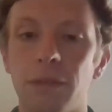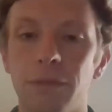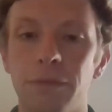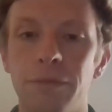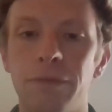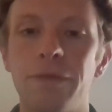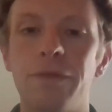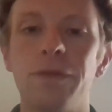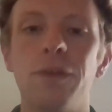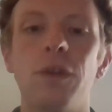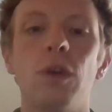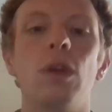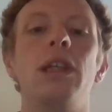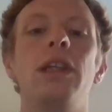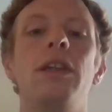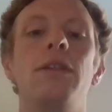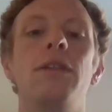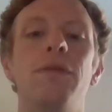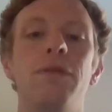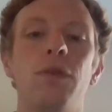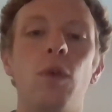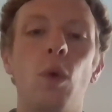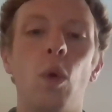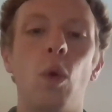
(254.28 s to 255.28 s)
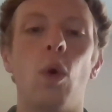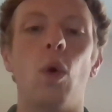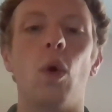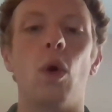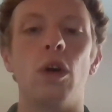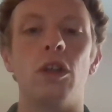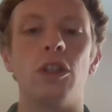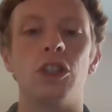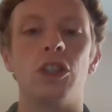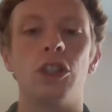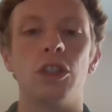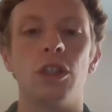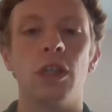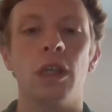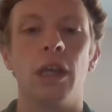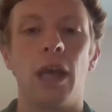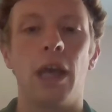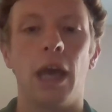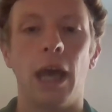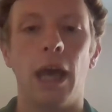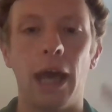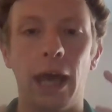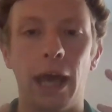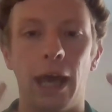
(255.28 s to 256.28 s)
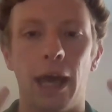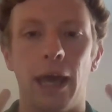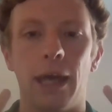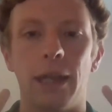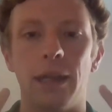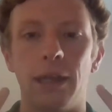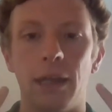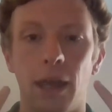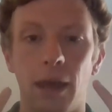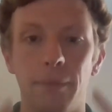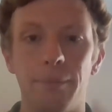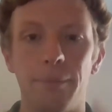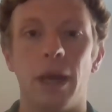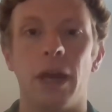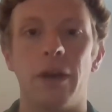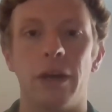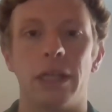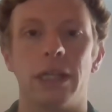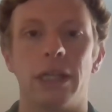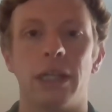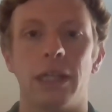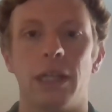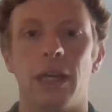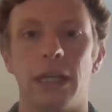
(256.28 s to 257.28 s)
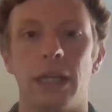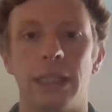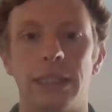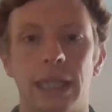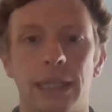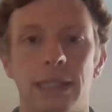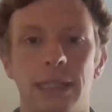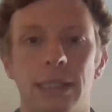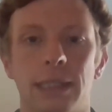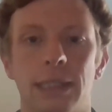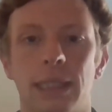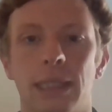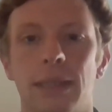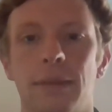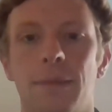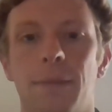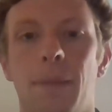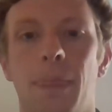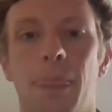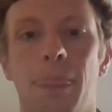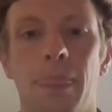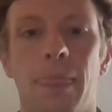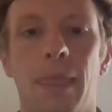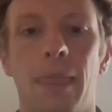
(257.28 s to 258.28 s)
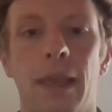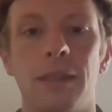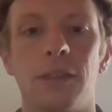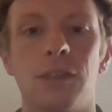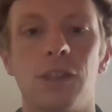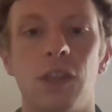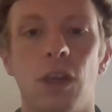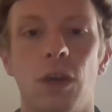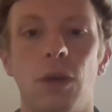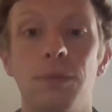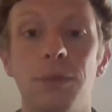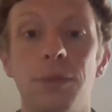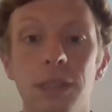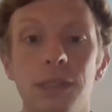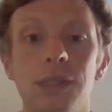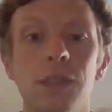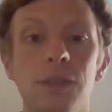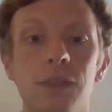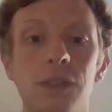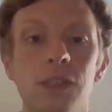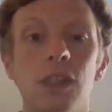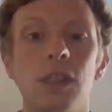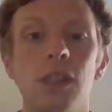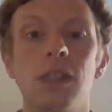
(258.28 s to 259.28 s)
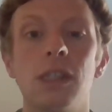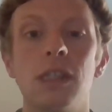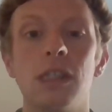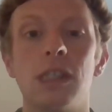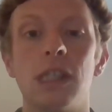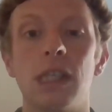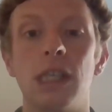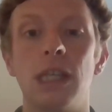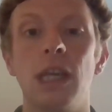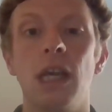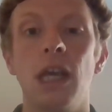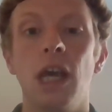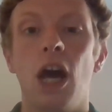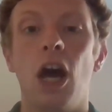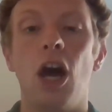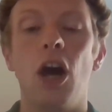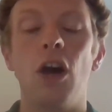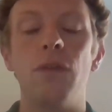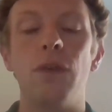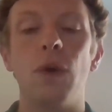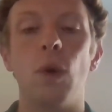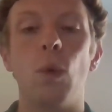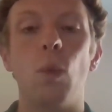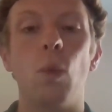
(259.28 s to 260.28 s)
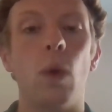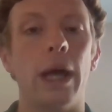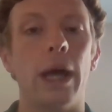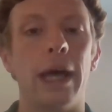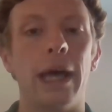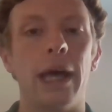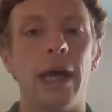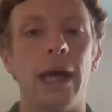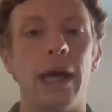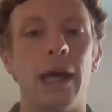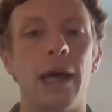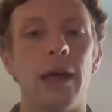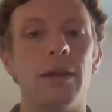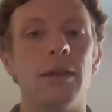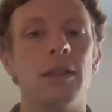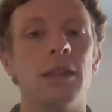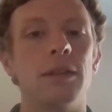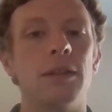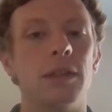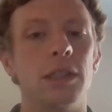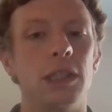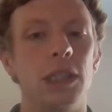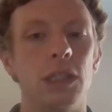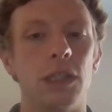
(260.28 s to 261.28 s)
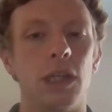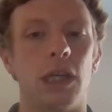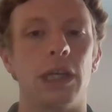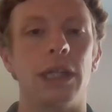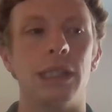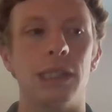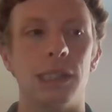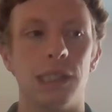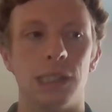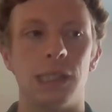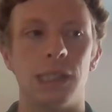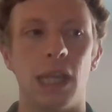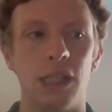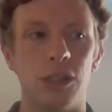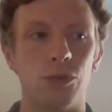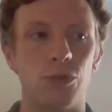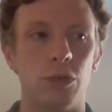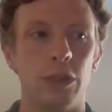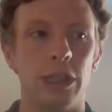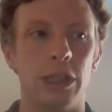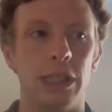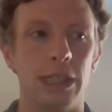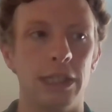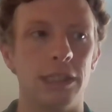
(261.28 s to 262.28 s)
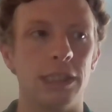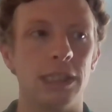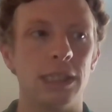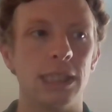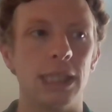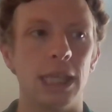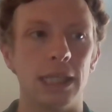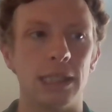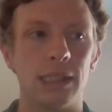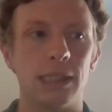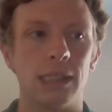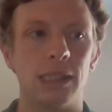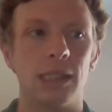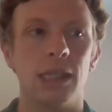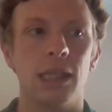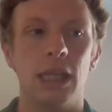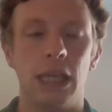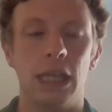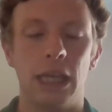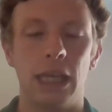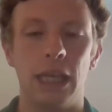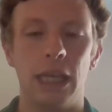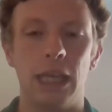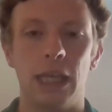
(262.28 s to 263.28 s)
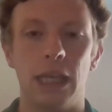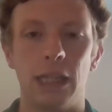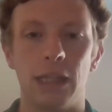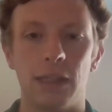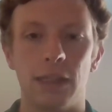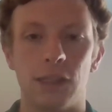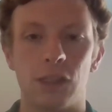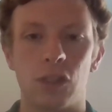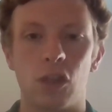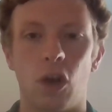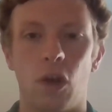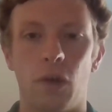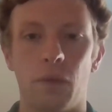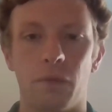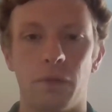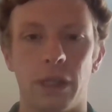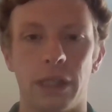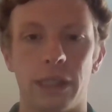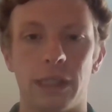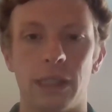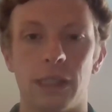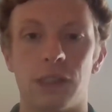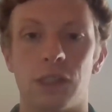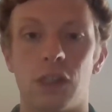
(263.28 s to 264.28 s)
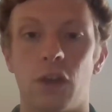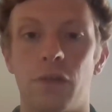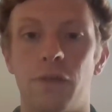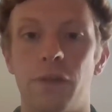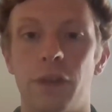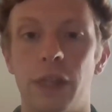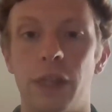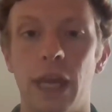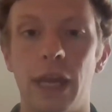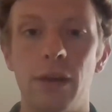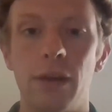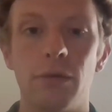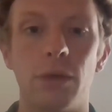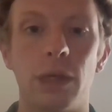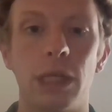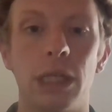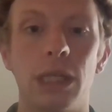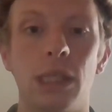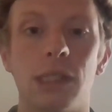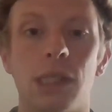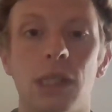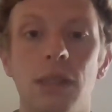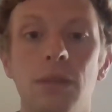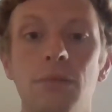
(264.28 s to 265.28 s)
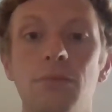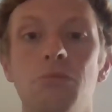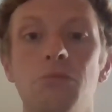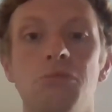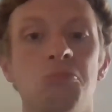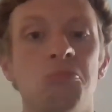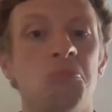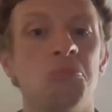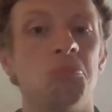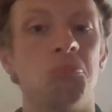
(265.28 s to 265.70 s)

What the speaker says: fully forge an American identity. And so there's uncertainty over where the United States really sits in this conflict. And so for that reason,